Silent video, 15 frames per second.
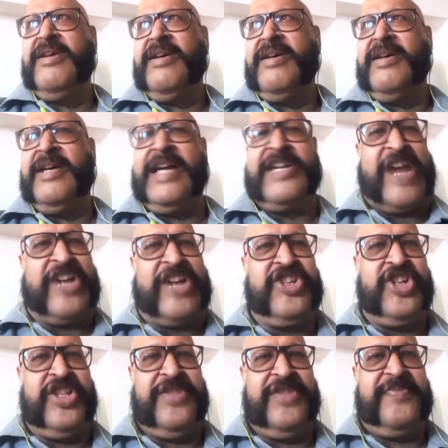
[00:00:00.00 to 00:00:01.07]

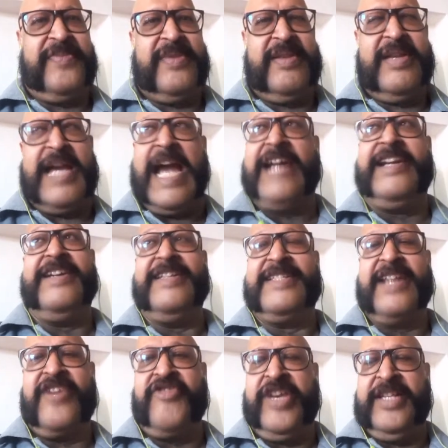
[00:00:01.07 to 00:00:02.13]
attraction, and he
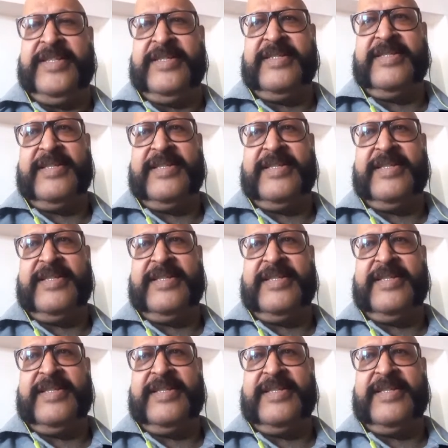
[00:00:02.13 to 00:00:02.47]
disagrees.